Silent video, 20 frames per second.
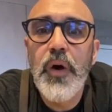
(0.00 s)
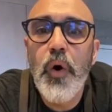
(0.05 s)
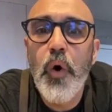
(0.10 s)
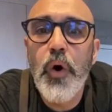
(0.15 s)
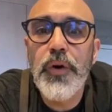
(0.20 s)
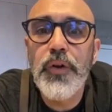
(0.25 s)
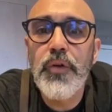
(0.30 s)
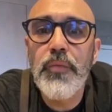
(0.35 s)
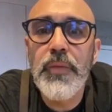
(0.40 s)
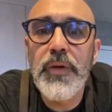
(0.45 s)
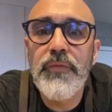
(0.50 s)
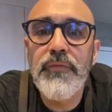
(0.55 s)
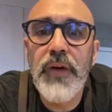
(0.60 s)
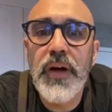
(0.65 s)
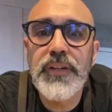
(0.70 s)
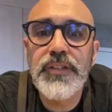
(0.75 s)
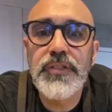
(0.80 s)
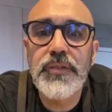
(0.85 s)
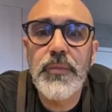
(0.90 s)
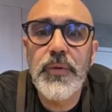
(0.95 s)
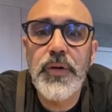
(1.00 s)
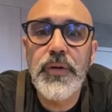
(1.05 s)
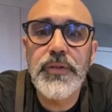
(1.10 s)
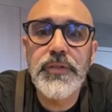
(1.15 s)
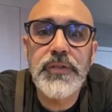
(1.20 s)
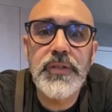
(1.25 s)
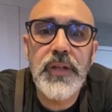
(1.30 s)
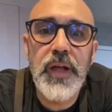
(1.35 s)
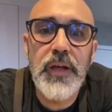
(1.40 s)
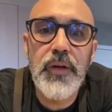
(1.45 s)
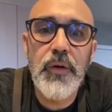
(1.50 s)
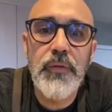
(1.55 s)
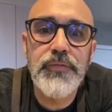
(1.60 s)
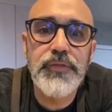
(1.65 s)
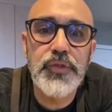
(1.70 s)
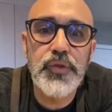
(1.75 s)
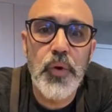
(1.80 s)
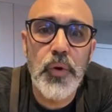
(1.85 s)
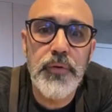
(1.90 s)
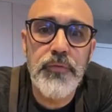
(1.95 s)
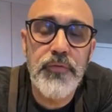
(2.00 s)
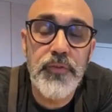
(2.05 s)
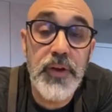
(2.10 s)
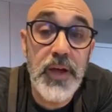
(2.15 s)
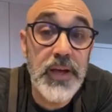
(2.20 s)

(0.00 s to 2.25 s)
Or do you mean vegetables that you have stored for